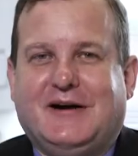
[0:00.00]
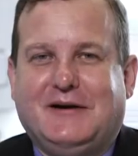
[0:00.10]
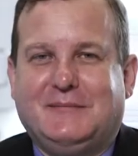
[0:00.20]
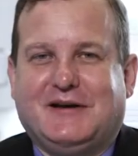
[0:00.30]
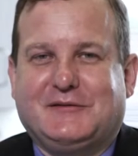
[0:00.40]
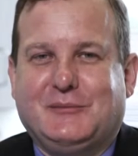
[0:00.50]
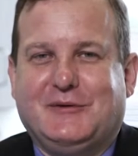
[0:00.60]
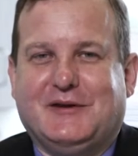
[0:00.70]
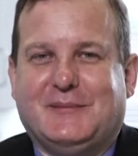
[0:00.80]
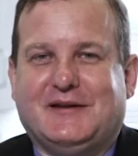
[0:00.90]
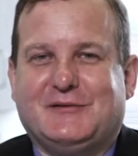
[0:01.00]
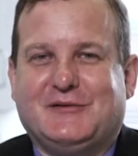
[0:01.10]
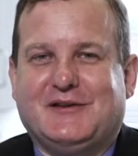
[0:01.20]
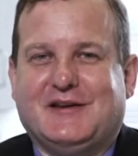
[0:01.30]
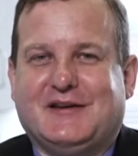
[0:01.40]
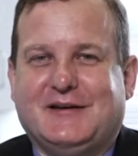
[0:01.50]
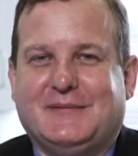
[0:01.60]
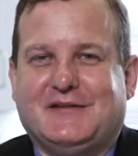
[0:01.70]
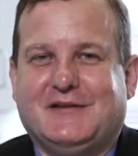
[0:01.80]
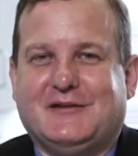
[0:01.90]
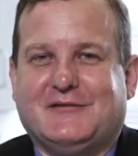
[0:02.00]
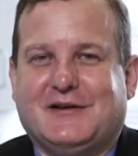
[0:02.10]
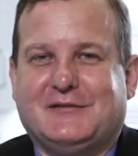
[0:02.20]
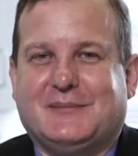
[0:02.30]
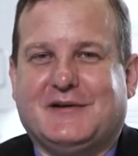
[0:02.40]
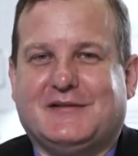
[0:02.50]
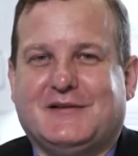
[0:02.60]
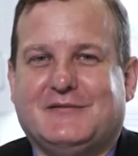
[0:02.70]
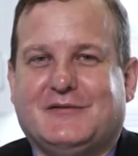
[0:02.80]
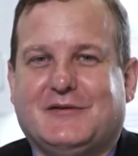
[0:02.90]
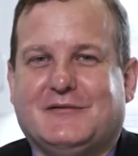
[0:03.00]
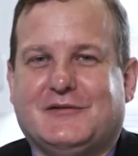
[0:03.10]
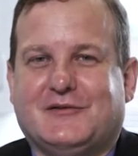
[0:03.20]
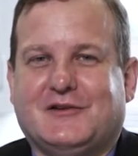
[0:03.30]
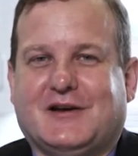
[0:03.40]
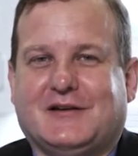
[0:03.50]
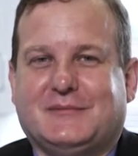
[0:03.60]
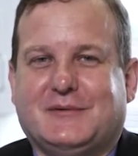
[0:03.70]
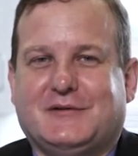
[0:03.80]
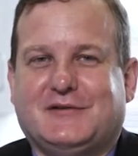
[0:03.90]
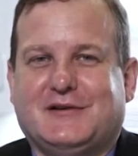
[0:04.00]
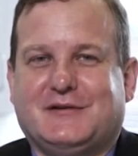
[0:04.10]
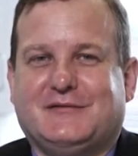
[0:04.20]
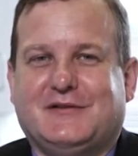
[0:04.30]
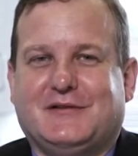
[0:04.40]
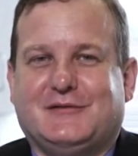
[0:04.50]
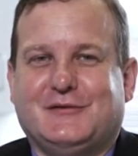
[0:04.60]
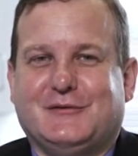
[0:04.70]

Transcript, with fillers: I'm Dr. William Anderson. I am the Senior Vice President for the Virginia Hospital Center Physician